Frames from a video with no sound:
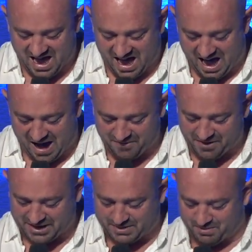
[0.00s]
After
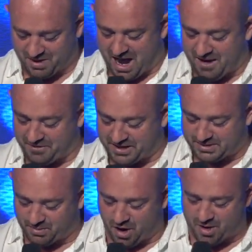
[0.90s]
this, after
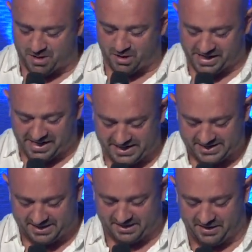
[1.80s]
this moment, I
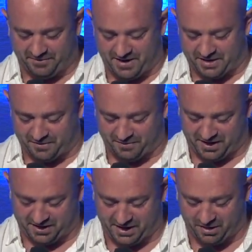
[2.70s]
instantly felt a
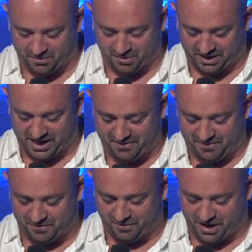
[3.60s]
feeling of relief
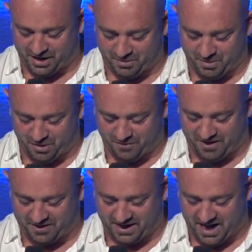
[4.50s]
and freedom where I
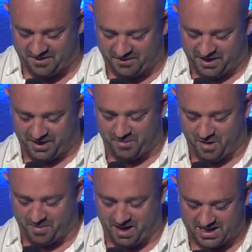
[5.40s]
felt that everything in
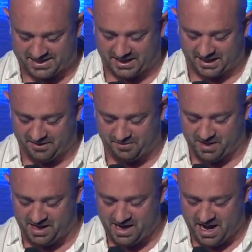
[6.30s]
my past had left
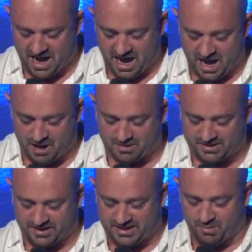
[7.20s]
me, and it
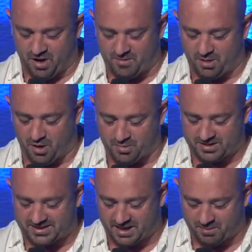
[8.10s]
was this moment
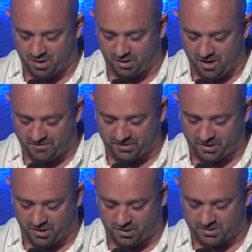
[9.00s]
onwards that my life with
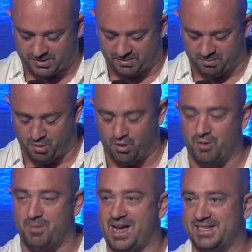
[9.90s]
God was more
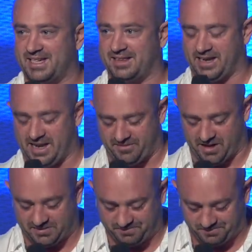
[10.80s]
amazing than ever.